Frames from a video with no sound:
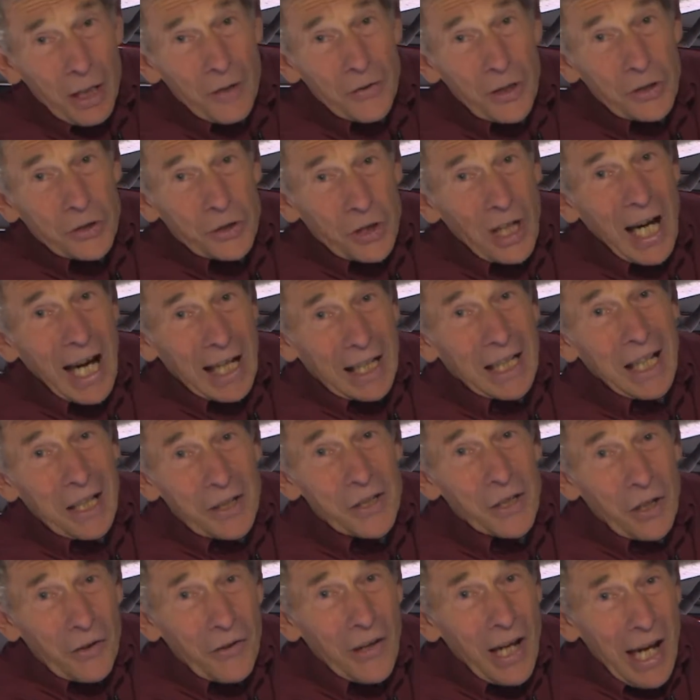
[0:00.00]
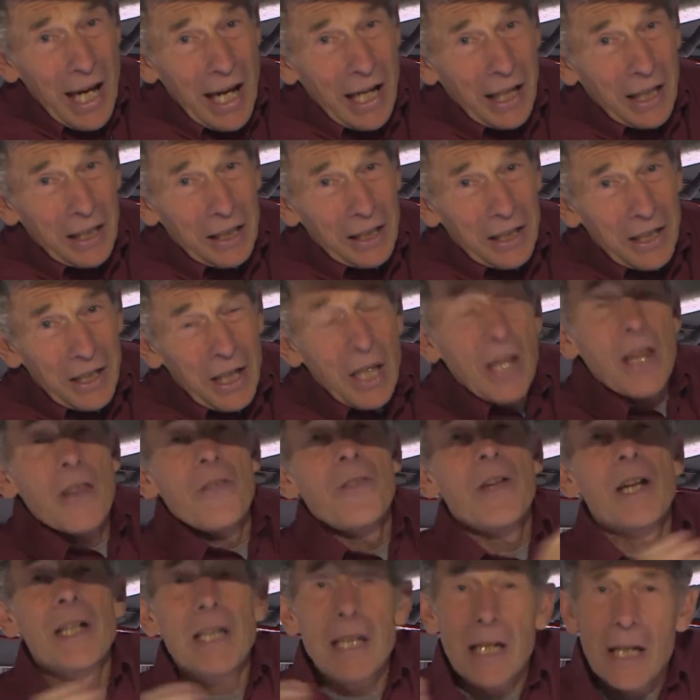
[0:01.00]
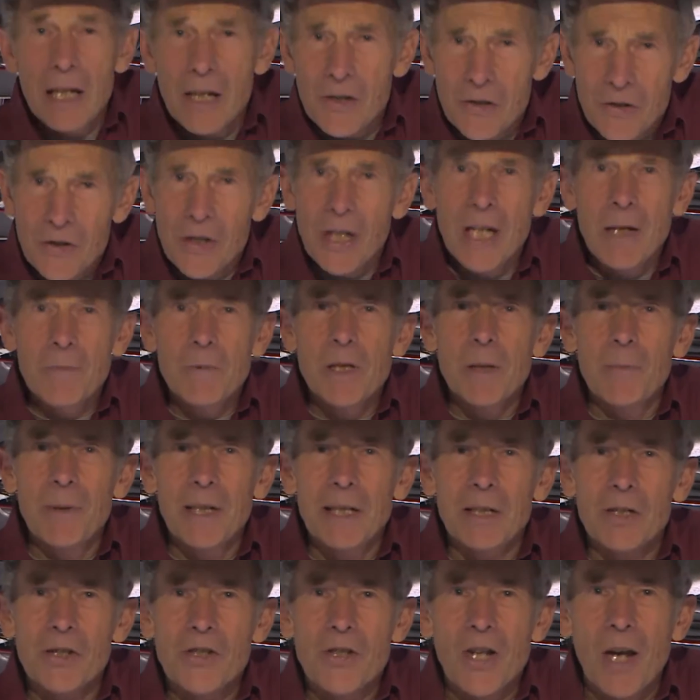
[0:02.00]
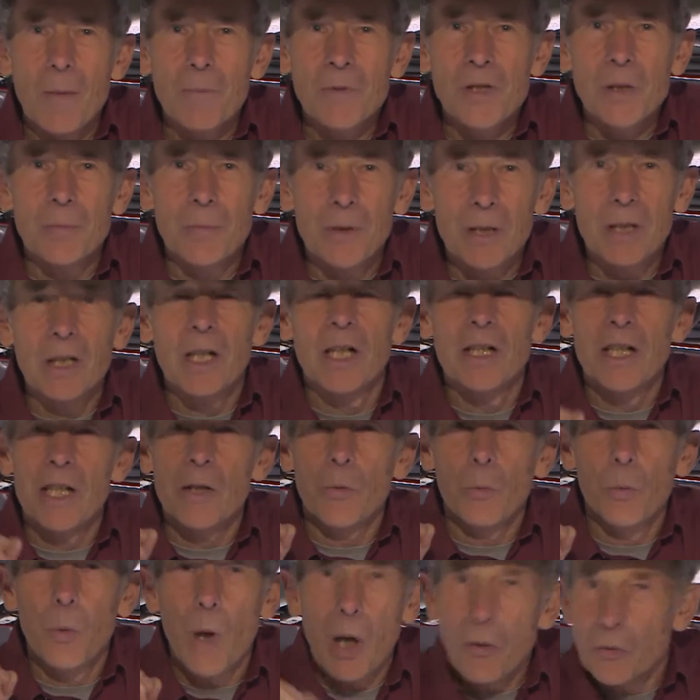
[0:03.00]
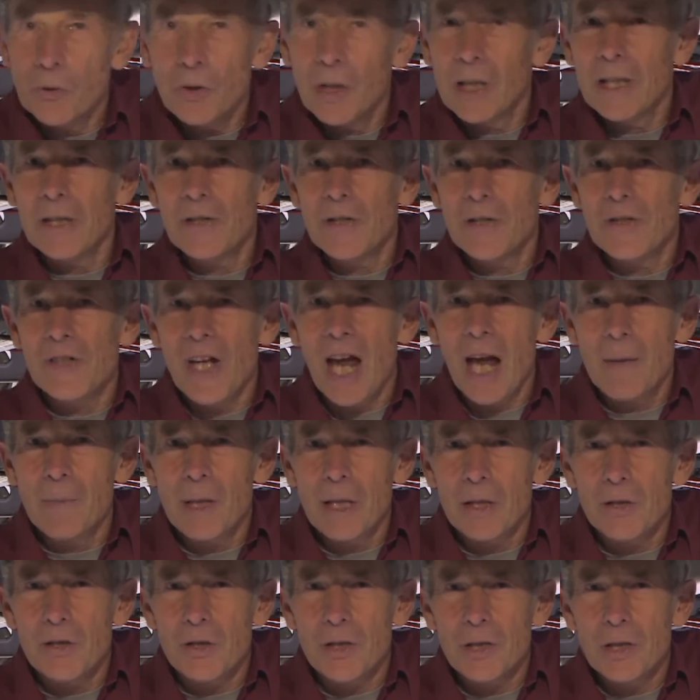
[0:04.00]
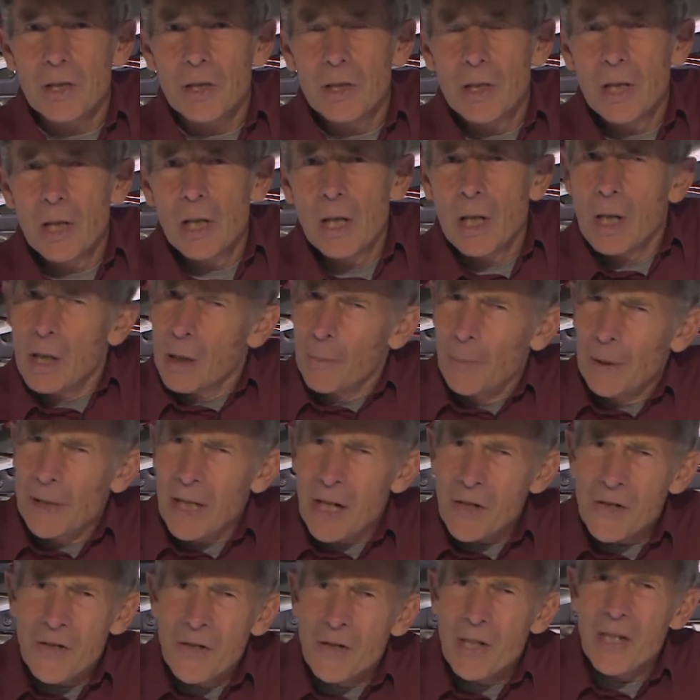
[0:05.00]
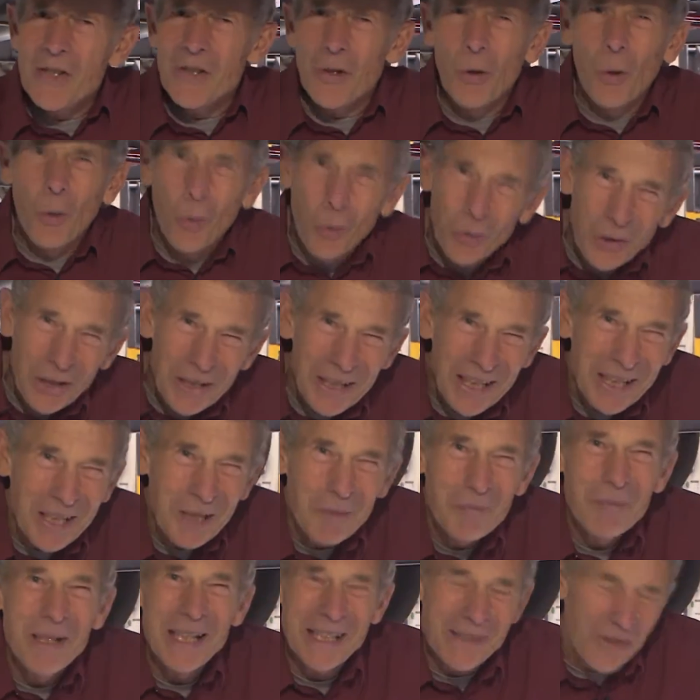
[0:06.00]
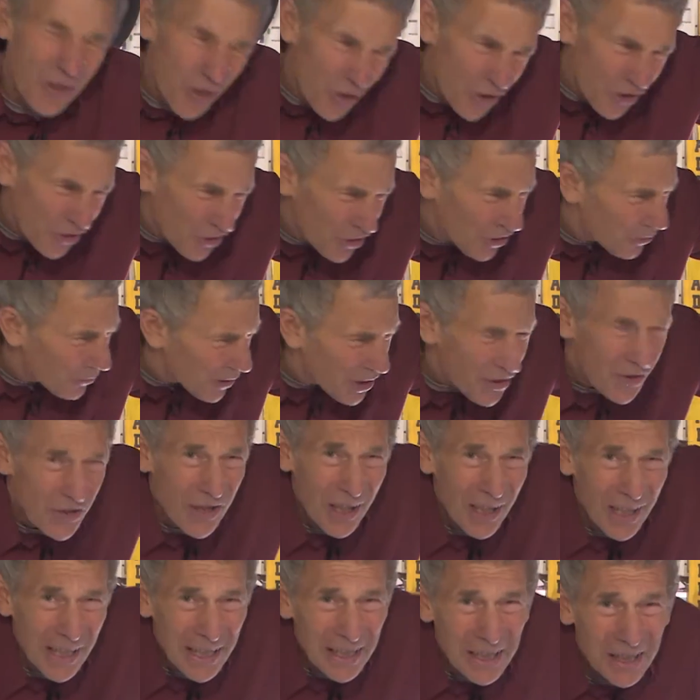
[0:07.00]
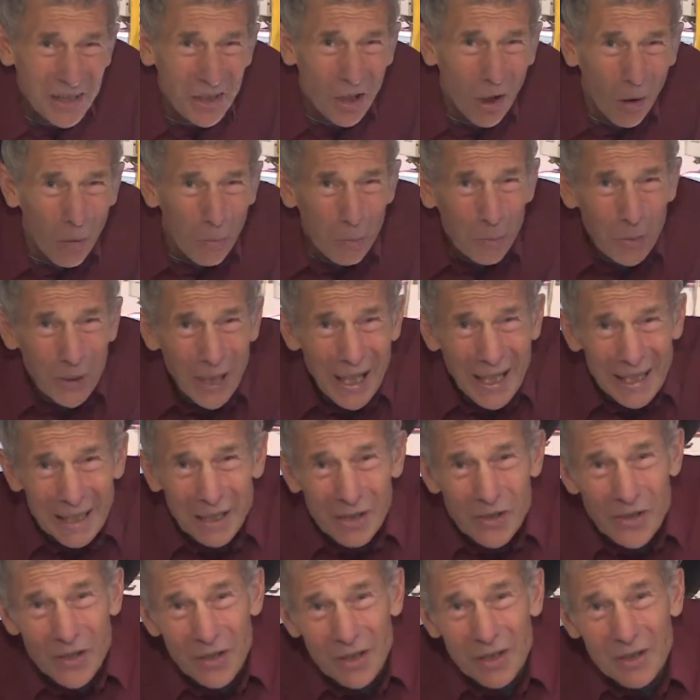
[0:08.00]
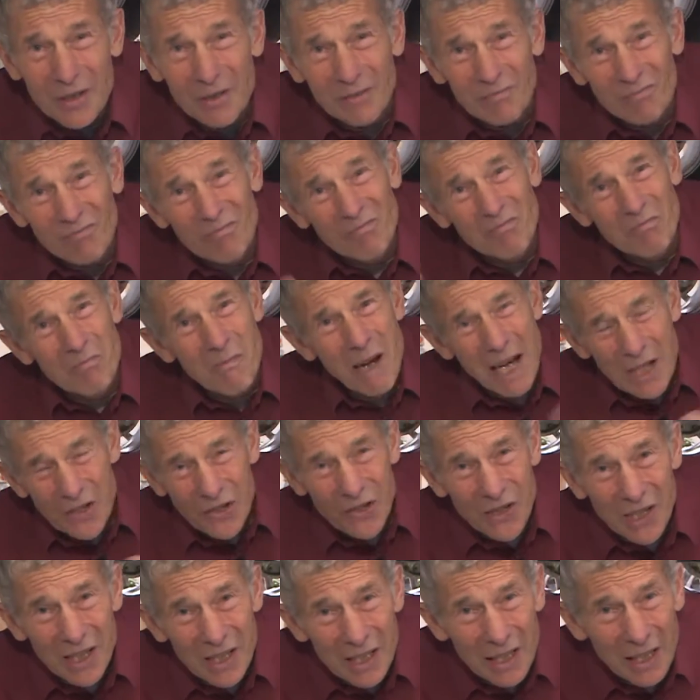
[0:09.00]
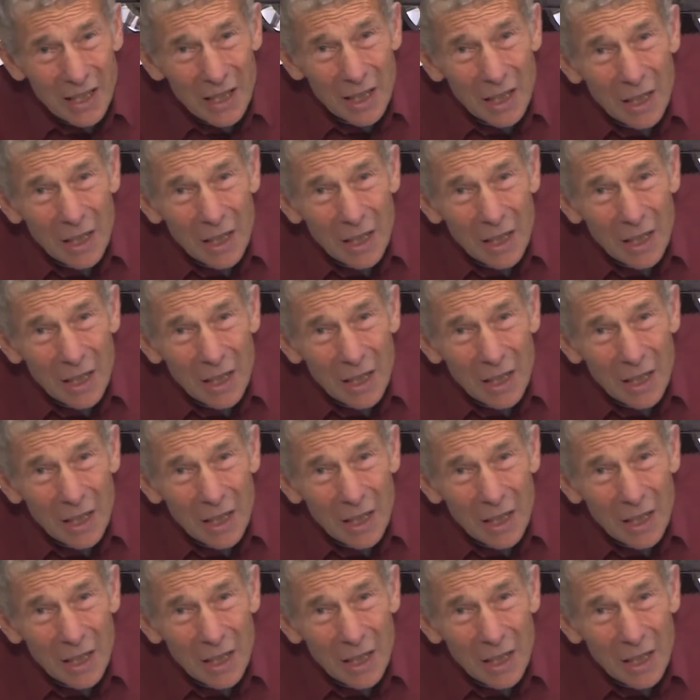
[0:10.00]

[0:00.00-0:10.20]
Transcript: the jack under there, then it is deemed to be acceptable and it won't lead to damage. But isn't this all a little bit, shall we say, complex and messy?